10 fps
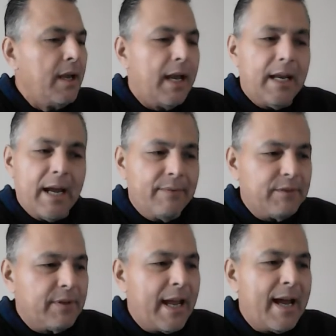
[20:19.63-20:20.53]
And
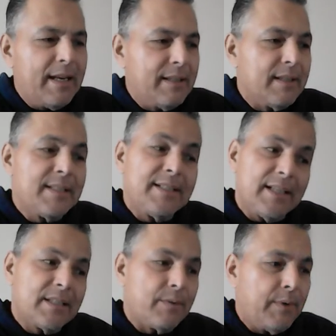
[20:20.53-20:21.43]
after that, in the
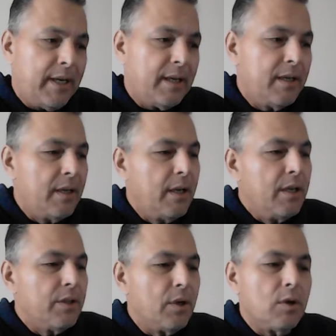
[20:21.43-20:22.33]
sixth week,
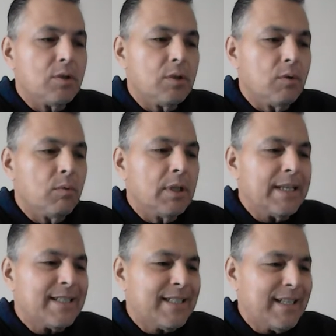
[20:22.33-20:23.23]
those who will
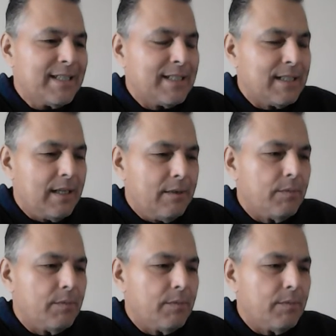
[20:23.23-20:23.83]
insist,